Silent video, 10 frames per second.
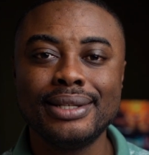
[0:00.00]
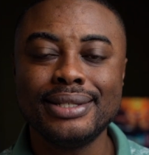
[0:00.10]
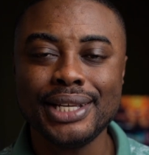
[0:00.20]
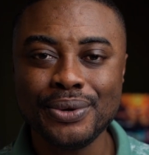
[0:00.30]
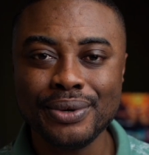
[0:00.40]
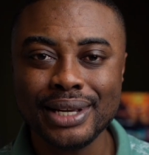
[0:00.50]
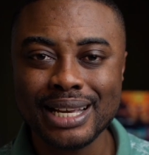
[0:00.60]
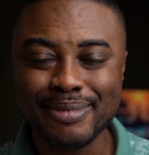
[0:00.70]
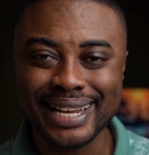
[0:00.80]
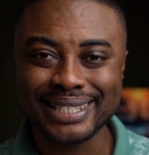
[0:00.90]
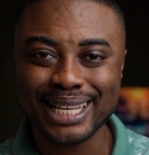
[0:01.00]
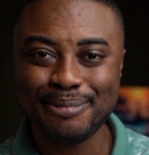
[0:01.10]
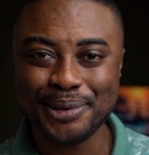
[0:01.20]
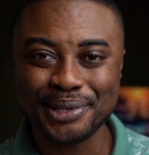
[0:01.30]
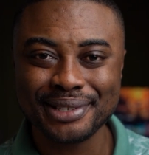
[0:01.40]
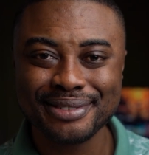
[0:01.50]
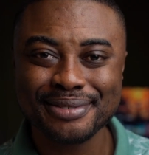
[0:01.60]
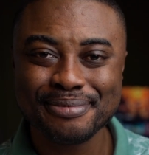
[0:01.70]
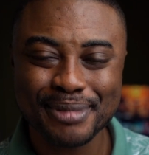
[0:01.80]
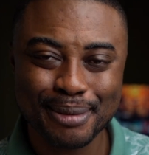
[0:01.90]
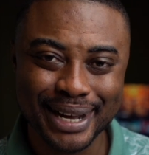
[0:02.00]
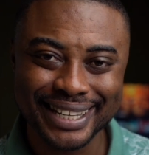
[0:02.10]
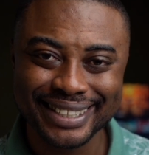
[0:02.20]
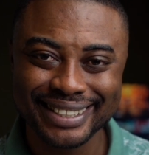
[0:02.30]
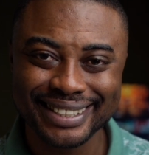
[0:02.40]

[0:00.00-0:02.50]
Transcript: See you in my next upload. Bye bye.